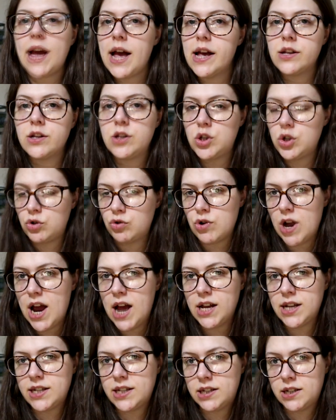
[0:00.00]
get
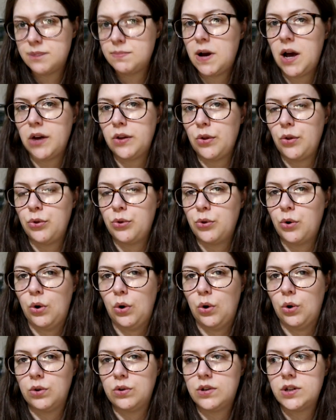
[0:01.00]
stressed by the
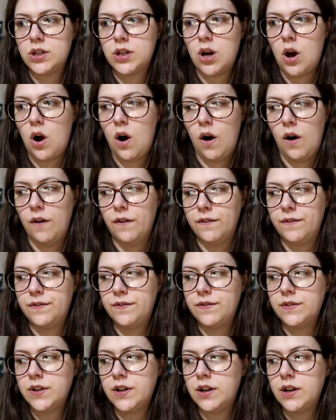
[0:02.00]
thought
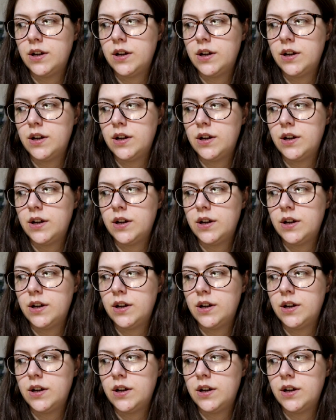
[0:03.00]
of